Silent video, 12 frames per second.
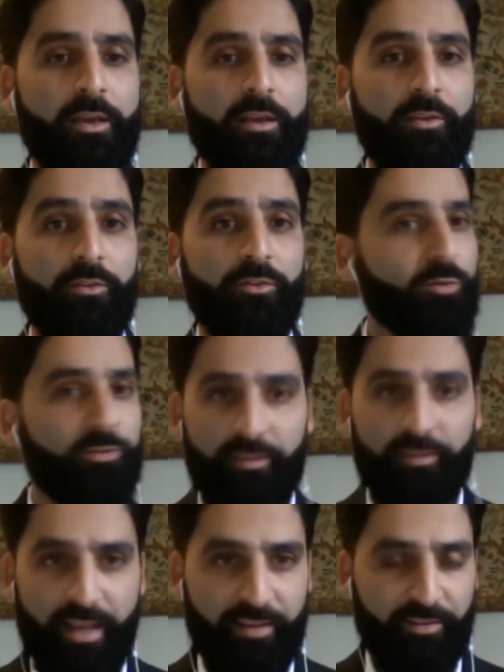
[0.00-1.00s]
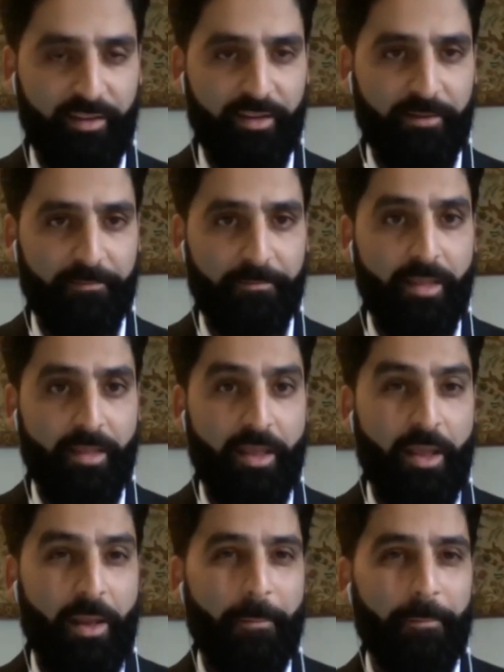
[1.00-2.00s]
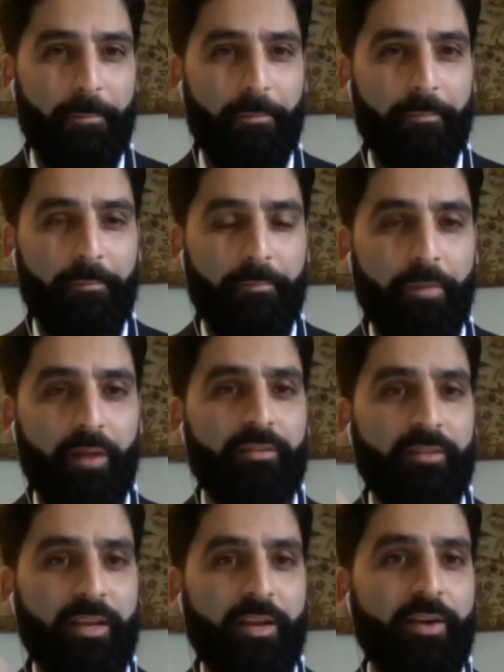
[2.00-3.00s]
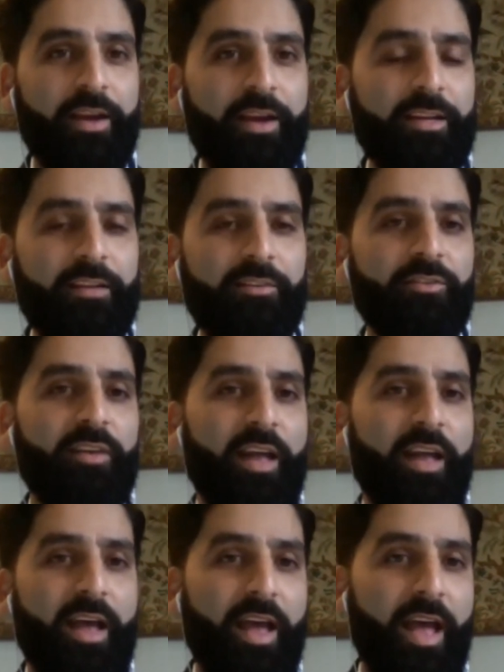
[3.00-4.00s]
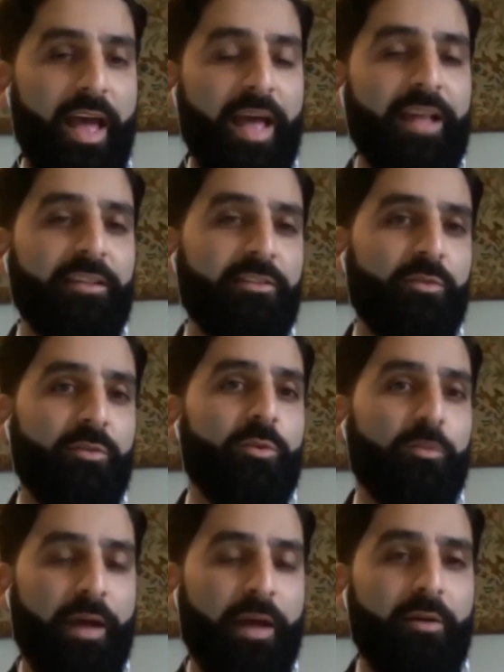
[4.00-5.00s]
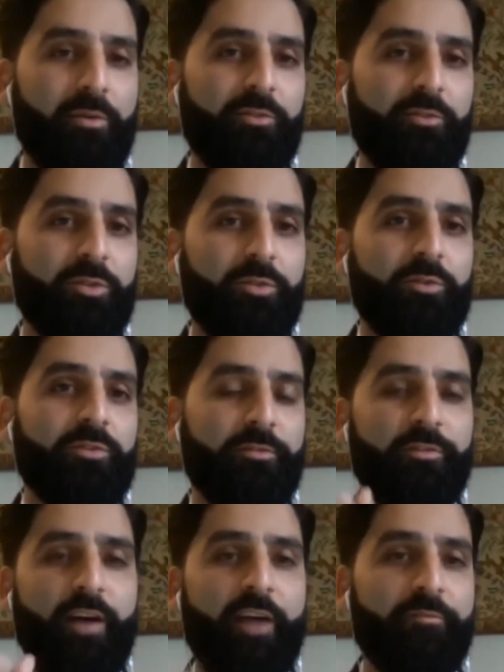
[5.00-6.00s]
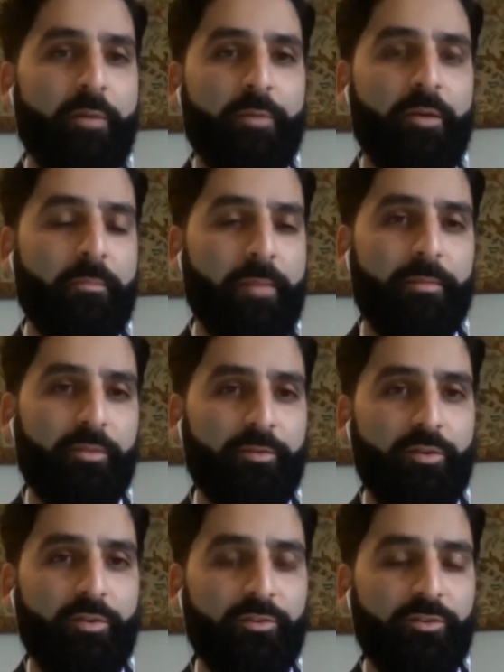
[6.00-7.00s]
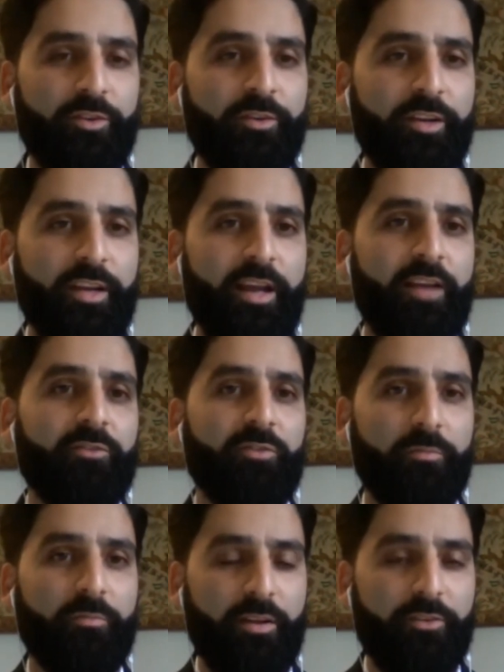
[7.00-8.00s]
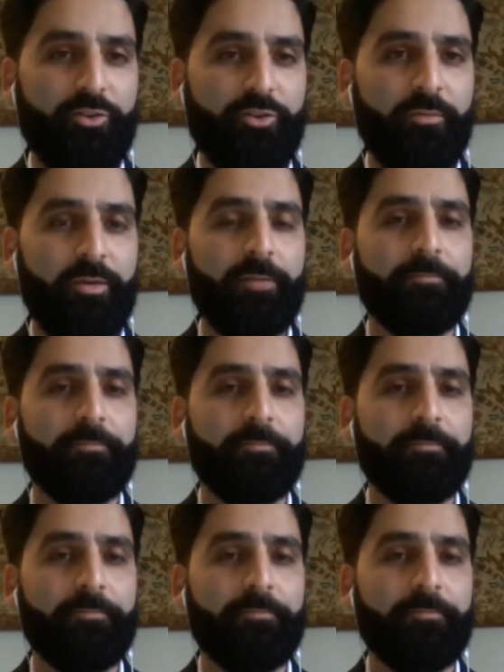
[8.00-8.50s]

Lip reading: So it was fantastic. But the Iranians and the world powers, which was the 5 permanent members of the UN Security Council, plus Germany,